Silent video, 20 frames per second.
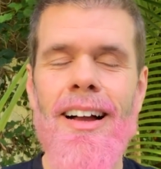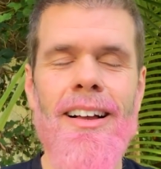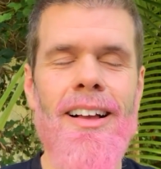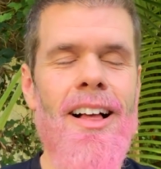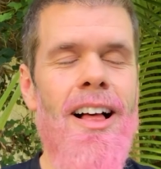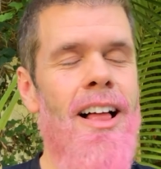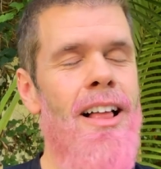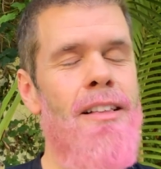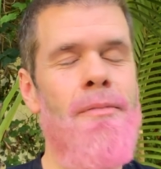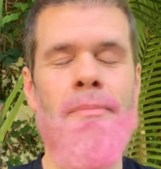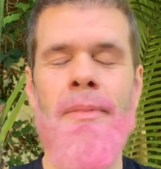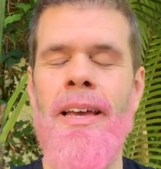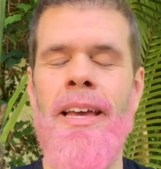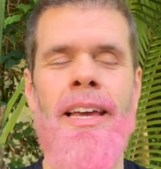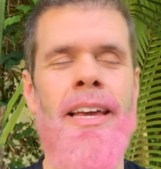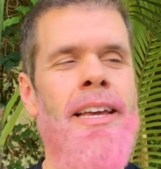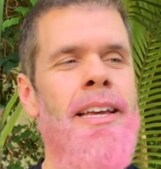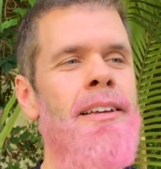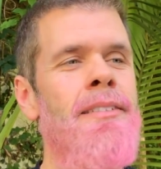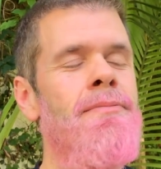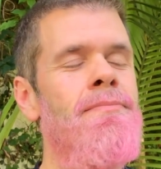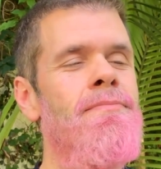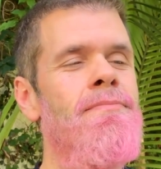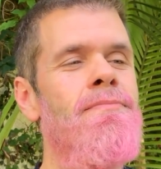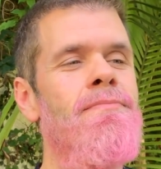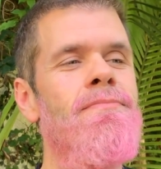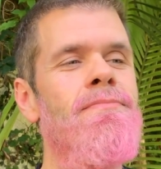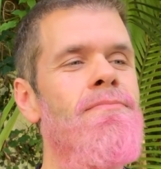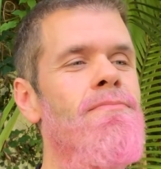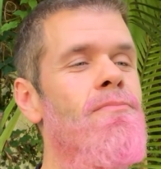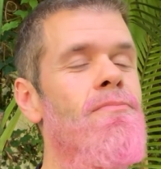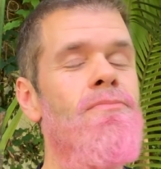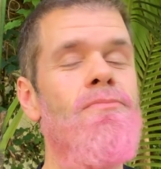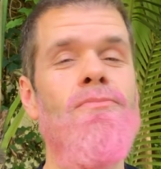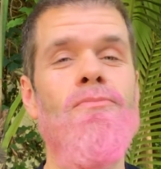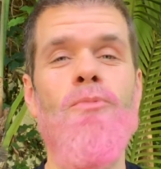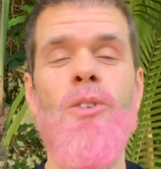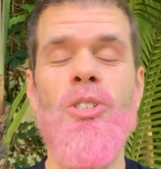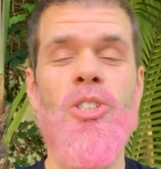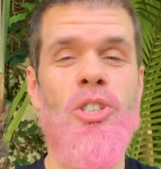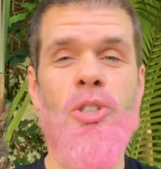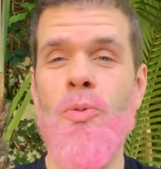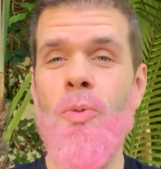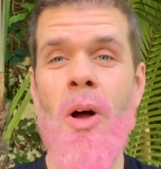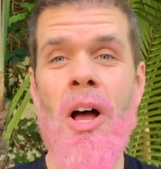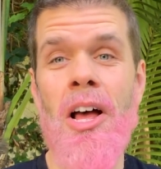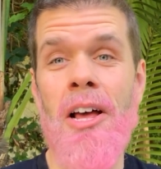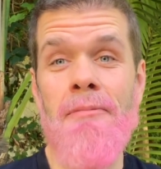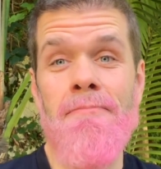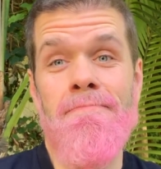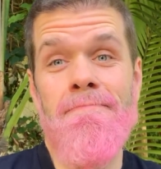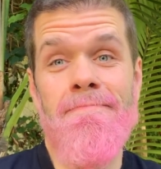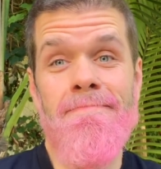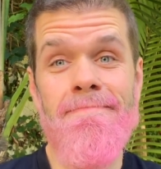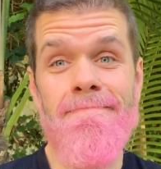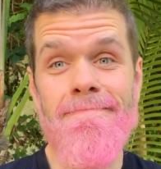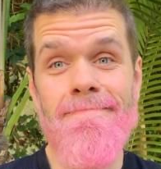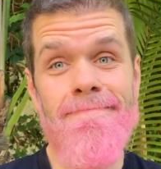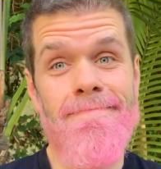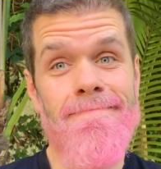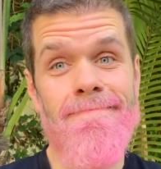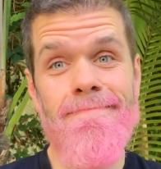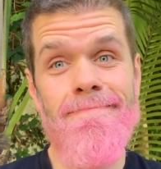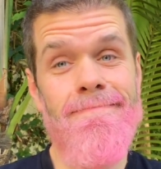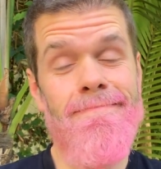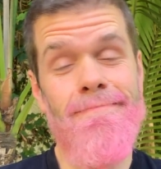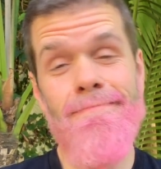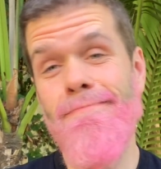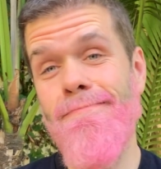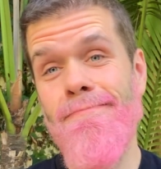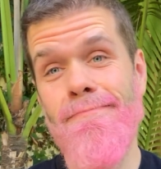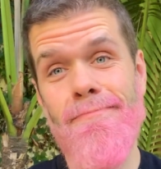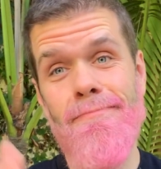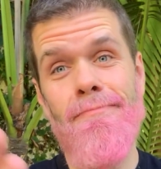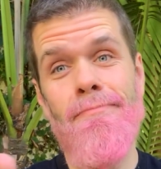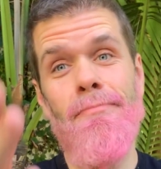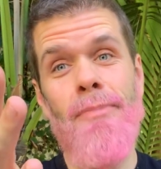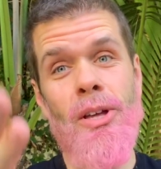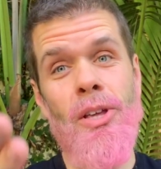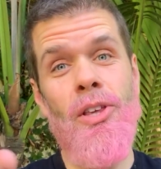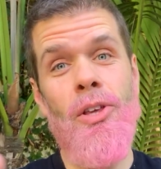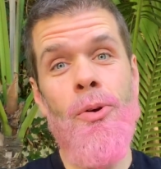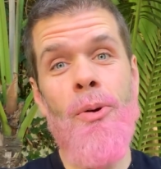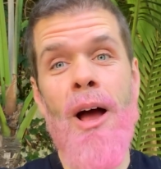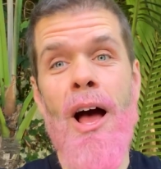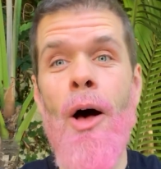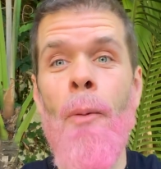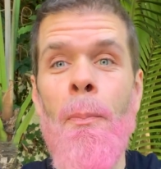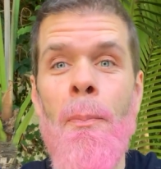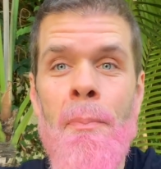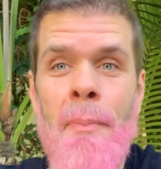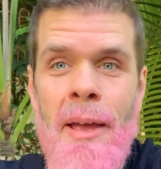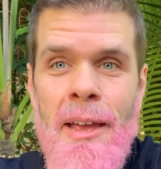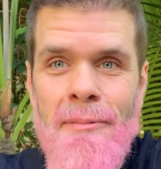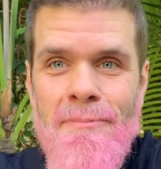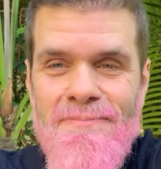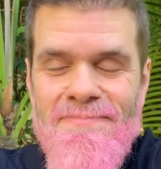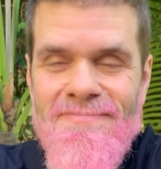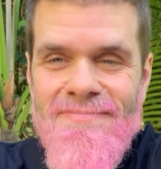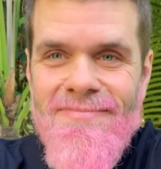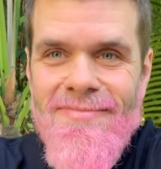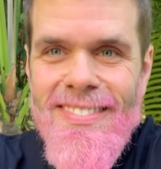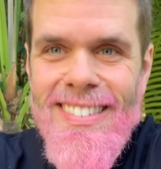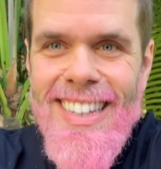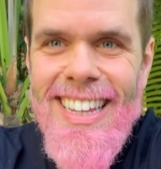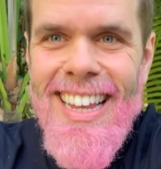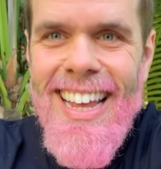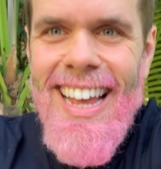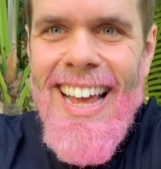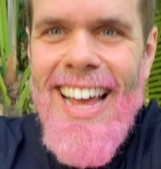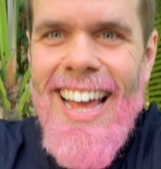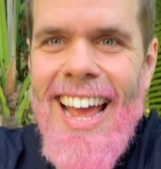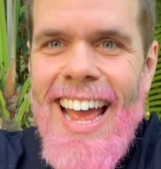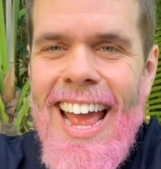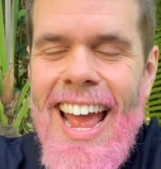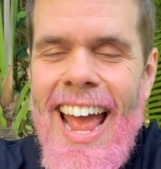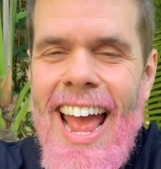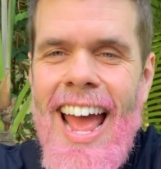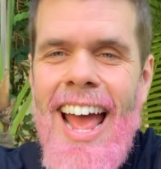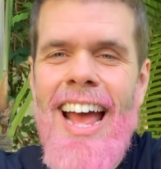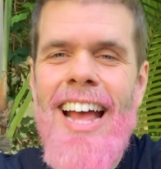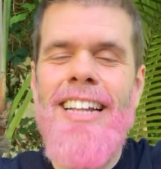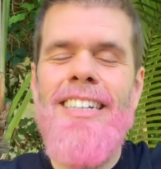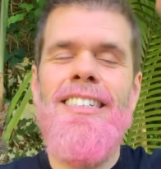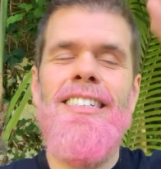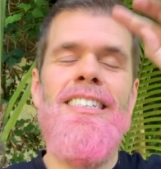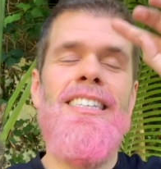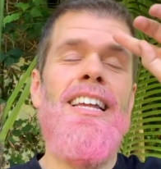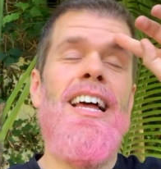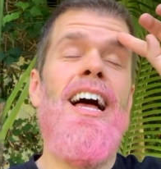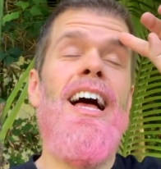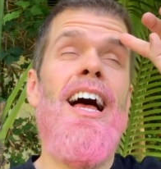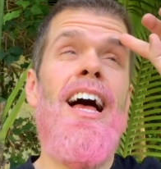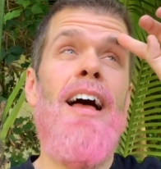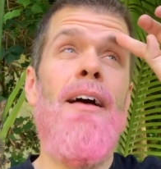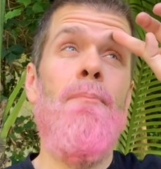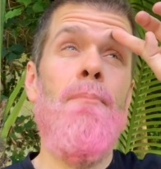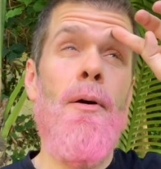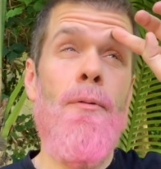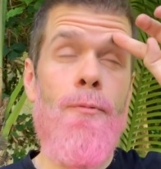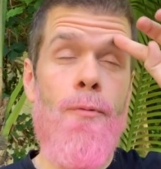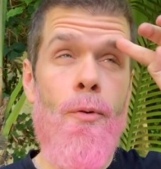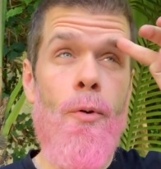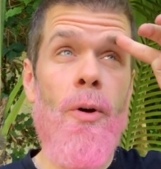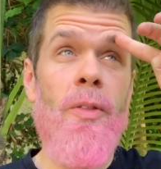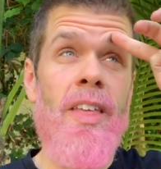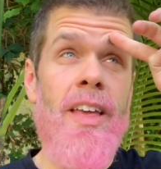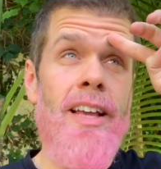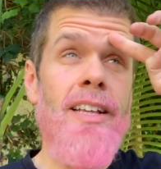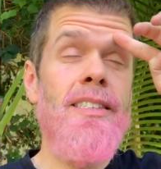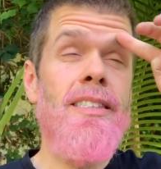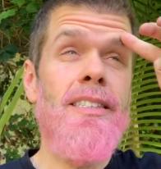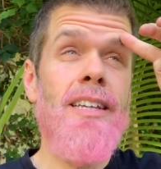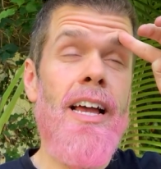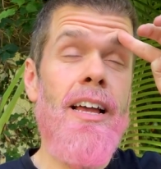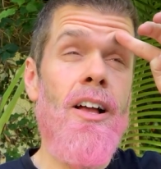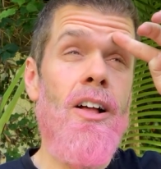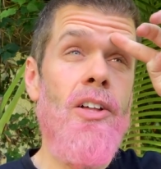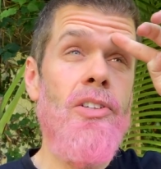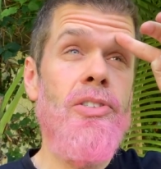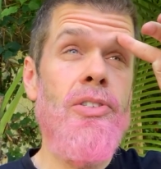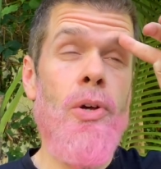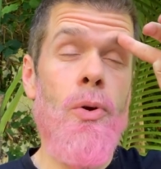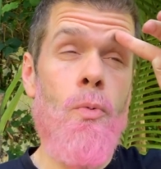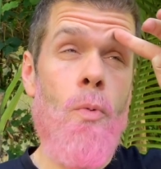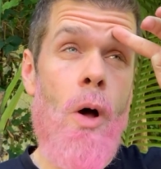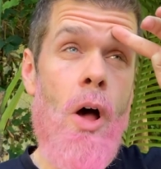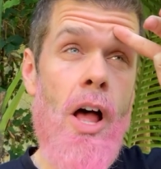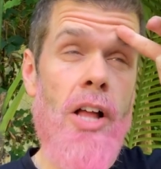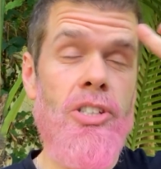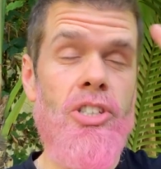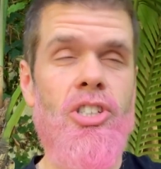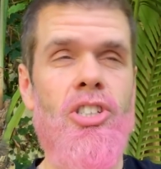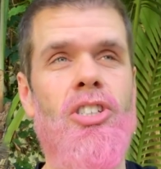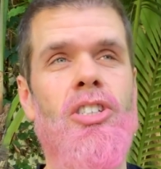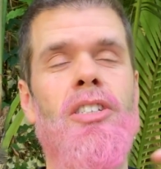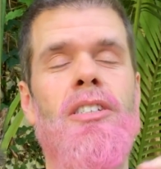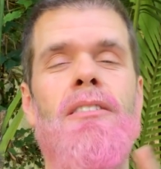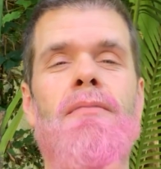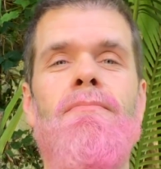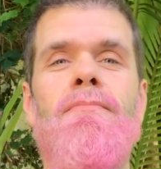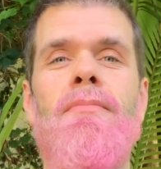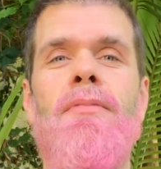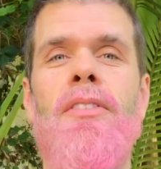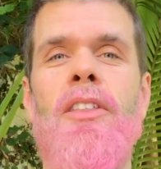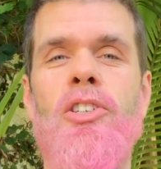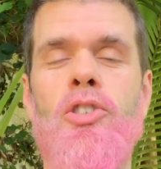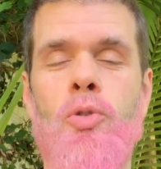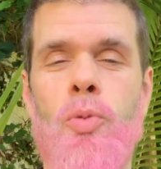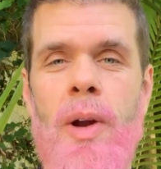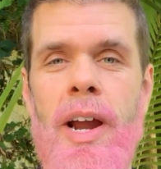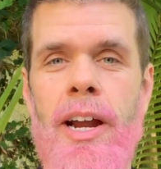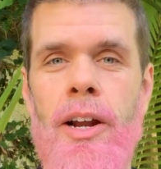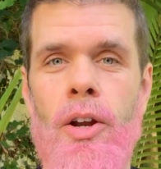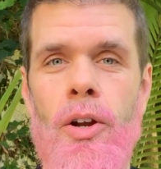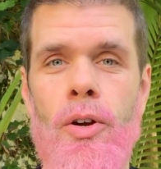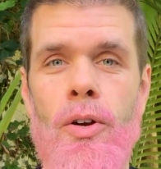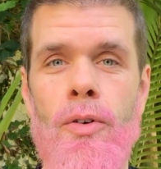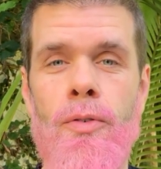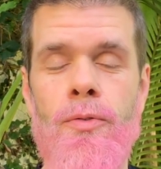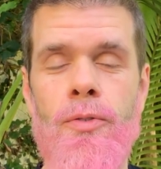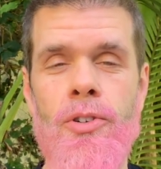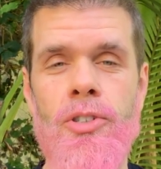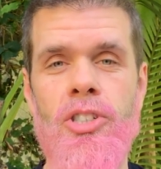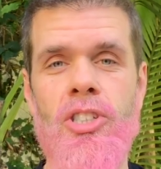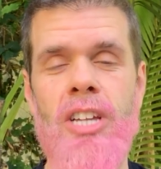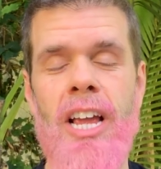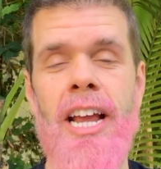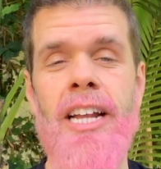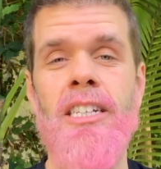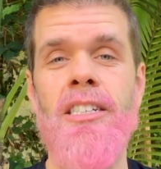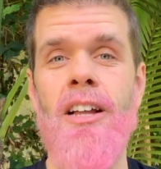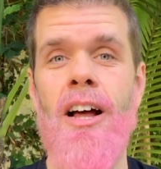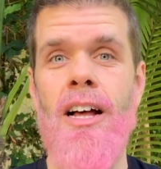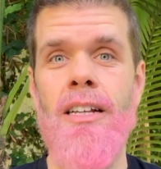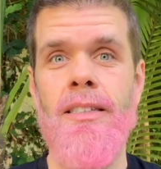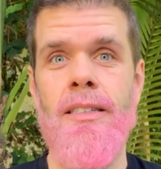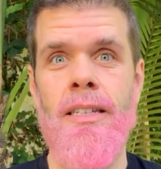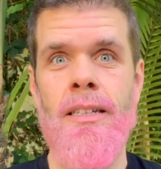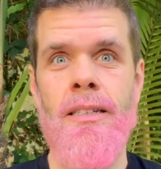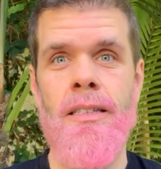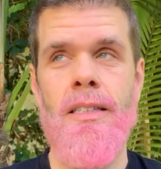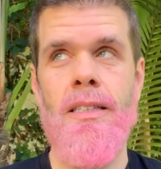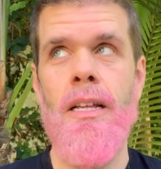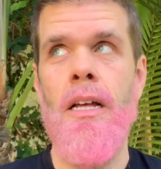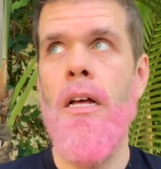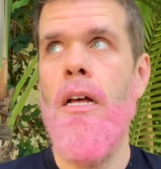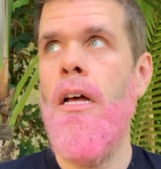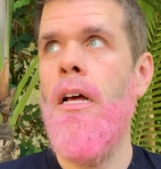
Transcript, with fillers: Call me what you want, but you helped me. And before this, I also watched the trailer for Shane Dawson's